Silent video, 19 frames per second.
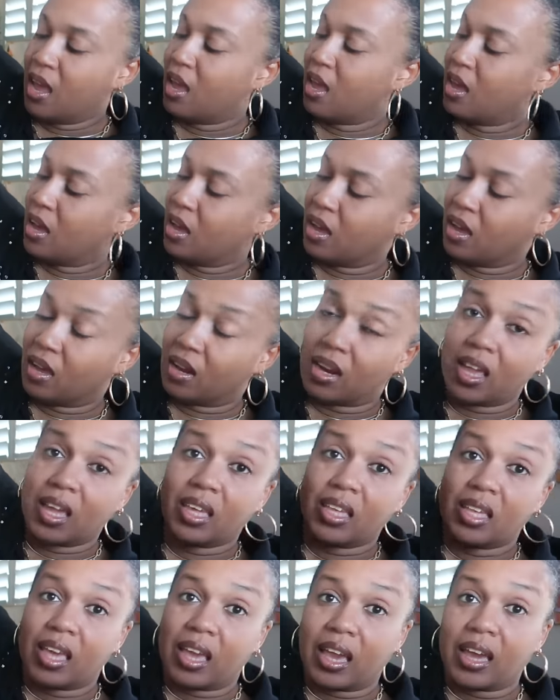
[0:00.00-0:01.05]
And
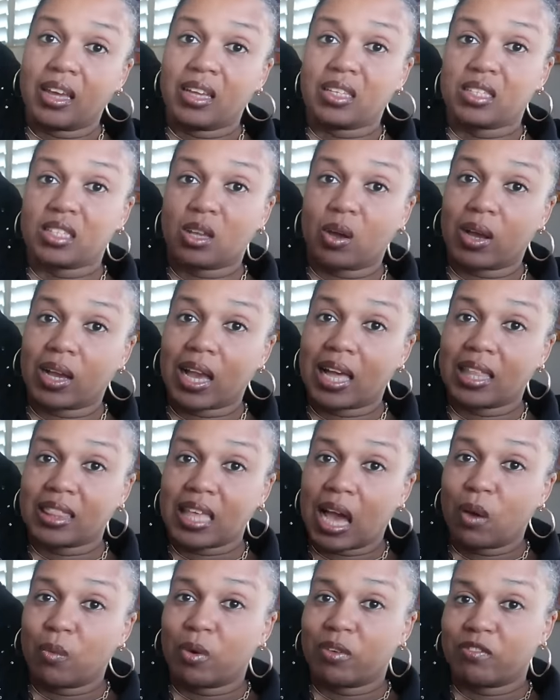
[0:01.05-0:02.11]
yeah, so I got
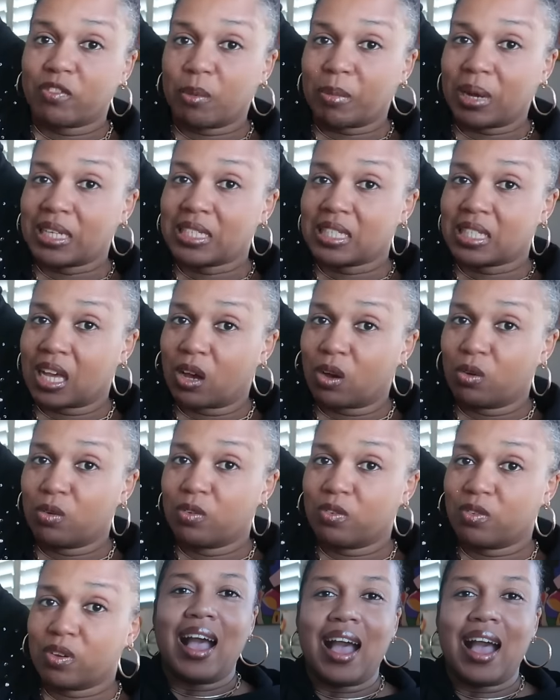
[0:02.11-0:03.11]
that one for myself.